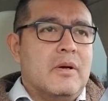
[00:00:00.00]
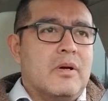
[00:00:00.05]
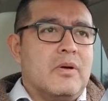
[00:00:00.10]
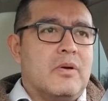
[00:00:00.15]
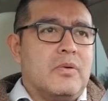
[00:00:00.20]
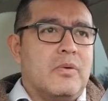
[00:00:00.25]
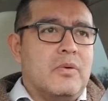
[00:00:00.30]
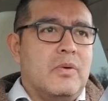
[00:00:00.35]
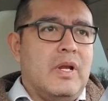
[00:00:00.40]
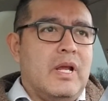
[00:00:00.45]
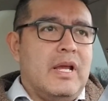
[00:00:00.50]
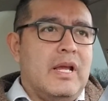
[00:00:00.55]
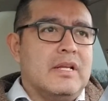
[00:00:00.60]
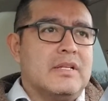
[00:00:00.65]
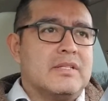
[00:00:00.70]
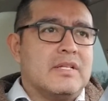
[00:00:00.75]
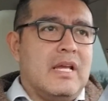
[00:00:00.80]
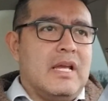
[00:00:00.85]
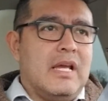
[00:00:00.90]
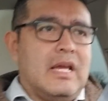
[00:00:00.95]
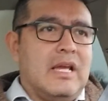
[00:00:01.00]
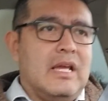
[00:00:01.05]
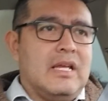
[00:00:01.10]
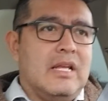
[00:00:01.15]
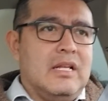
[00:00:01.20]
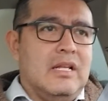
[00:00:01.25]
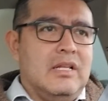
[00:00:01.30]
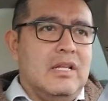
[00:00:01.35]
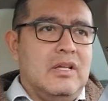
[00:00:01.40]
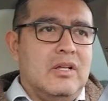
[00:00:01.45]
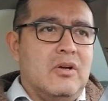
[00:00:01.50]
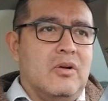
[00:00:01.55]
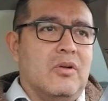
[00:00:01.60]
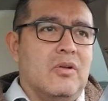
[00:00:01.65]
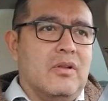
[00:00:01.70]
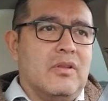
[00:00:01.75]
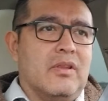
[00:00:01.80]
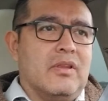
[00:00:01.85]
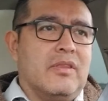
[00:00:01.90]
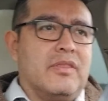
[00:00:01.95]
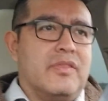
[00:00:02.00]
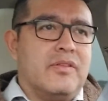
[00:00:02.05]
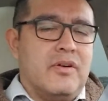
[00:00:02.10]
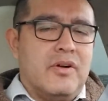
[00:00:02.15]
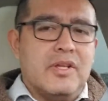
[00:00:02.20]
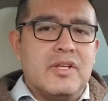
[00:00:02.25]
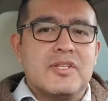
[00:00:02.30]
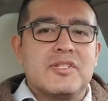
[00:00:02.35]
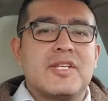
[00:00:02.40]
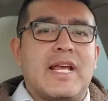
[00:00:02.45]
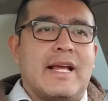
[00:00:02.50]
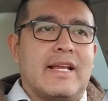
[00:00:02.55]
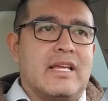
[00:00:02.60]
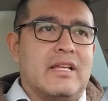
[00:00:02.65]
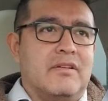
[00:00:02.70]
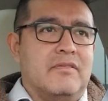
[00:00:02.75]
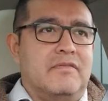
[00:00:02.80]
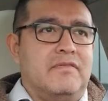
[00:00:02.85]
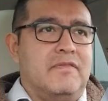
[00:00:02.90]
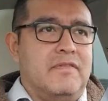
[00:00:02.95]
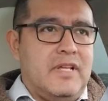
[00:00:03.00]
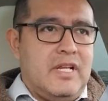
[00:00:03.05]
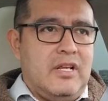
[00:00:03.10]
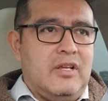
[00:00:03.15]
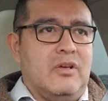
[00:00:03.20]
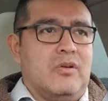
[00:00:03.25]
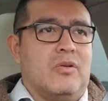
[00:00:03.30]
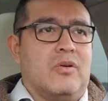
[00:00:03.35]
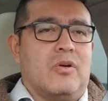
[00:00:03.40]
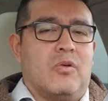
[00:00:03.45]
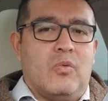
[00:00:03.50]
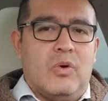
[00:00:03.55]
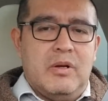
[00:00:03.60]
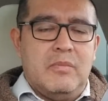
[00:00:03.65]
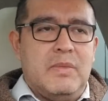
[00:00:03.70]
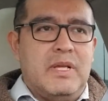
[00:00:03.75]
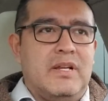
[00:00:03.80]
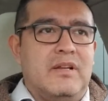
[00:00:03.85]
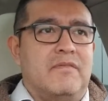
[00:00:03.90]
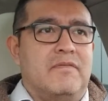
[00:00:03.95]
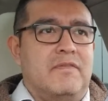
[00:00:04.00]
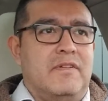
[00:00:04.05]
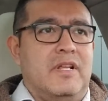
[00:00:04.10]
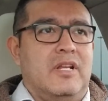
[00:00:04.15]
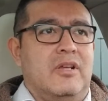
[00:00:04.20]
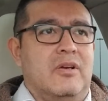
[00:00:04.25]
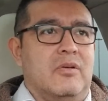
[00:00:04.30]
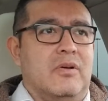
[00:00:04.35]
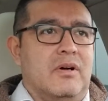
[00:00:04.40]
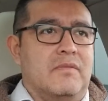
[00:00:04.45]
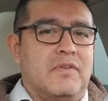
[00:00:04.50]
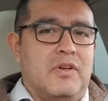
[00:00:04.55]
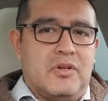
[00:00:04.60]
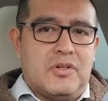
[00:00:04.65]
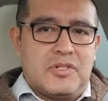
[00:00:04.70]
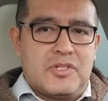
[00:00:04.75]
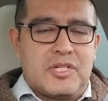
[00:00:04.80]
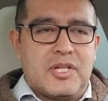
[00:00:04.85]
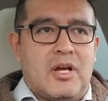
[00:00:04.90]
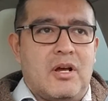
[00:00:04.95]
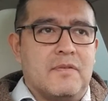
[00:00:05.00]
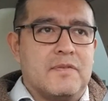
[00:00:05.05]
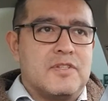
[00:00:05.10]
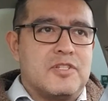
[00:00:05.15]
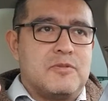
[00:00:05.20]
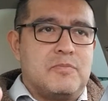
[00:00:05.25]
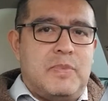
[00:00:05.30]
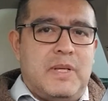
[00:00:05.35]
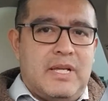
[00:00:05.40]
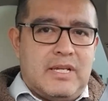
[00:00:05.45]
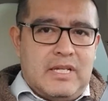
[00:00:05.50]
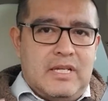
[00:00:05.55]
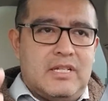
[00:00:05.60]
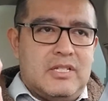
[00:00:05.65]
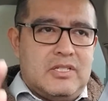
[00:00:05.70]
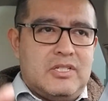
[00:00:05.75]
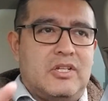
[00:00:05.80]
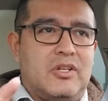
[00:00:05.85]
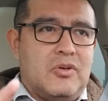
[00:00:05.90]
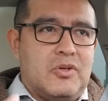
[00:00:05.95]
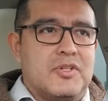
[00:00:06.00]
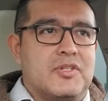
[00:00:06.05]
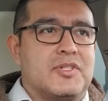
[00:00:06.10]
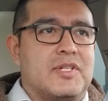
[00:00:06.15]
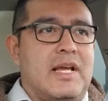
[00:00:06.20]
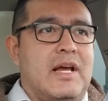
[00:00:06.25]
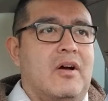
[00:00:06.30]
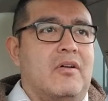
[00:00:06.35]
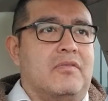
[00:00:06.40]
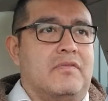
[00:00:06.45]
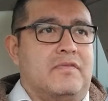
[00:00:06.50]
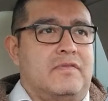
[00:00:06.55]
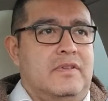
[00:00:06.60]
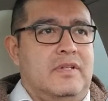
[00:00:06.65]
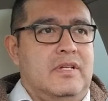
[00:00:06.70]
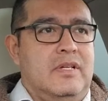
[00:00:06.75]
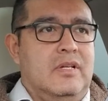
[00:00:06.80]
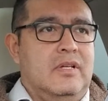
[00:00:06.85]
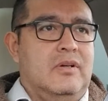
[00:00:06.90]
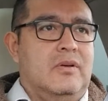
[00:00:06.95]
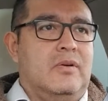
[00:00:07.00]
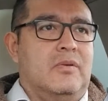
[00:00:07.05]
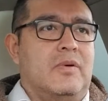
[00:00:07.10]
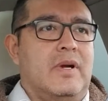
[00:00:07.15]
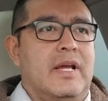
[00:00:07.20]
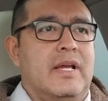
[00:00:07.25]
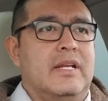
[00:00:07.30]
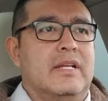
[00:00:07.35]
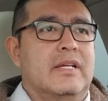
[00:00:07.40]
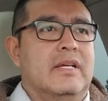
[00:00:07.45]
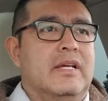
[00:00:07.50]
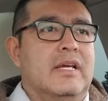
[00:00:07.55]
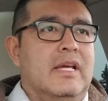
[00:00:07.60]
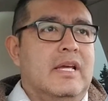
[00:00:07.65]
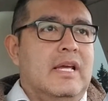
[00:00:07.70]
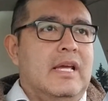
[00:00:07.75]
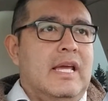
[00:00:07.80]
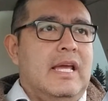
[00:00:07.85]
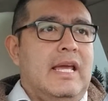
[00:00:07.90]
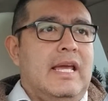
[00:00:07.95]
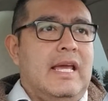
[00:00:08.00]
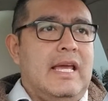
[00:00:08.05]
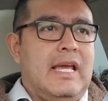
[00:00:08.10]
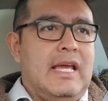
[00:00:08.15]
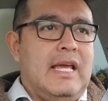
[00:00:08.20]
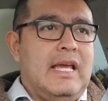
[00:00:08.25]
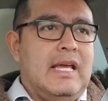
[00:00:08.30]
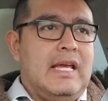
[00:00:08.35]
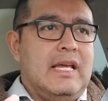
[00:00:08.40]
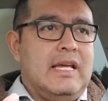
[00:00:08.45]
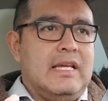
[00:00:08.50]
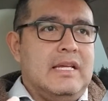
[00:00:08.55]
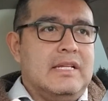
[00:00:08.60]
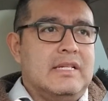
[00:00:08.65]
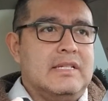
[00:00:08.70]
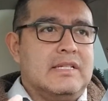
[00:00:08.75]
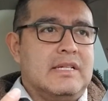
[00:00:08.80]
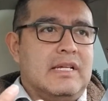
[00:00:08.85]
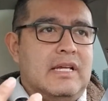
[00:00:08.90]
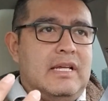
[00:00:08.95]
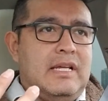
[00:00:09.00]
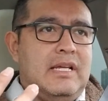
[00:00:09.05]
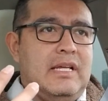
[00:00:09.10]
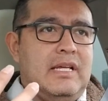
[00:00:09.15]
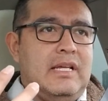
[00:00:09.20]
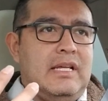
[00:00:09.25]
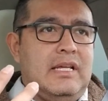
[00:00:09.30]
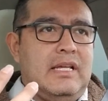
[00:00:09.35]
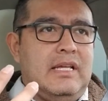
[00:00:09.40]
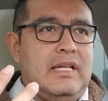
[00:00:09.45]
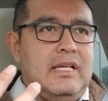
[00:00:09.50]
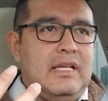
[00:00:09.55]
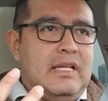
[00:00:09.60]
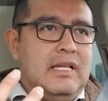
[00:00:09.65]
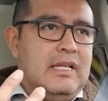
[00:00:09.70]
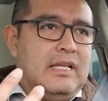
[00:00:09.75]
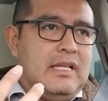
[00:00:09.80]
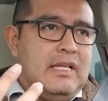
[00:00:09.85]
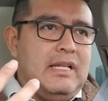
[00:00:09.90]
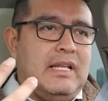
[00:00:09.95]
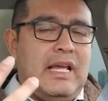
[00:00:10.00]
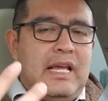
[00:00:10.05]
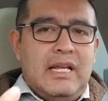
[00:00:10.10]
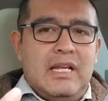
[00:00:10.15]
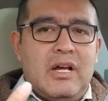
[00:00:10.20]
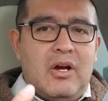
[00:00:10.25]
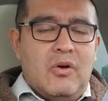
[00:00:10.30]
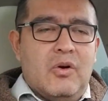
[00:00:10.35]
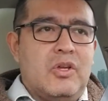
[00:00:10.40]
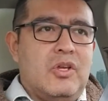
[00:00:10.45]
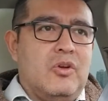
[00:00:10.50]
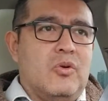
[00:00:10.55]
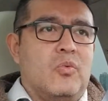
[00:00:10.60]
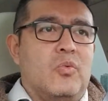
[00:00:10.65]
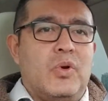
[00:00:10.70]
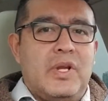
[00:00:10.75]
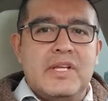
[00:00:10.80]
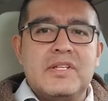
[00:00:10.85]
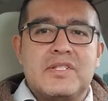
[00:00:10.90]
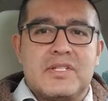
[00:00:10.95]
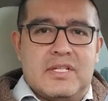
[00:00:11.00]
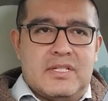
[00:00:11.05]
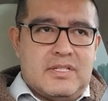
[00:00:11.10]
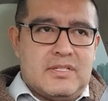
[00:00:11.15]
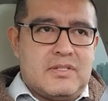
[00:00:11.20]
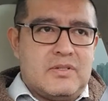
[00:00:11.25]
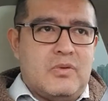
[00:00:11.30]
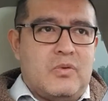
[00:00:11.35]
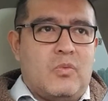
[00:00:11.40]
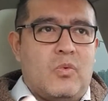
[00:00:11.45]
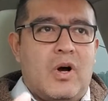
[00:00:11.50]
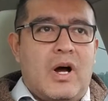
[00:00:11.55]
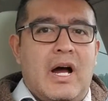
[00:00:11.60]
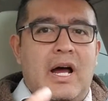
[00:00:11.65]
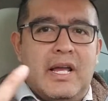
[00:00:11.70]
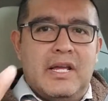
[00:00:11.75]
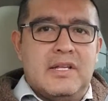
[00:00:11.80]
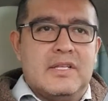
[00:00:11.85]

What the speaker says: create a little 30-second video or 1-minute video of yourself speaking to yourself, all right? And laying out your reasons. Why,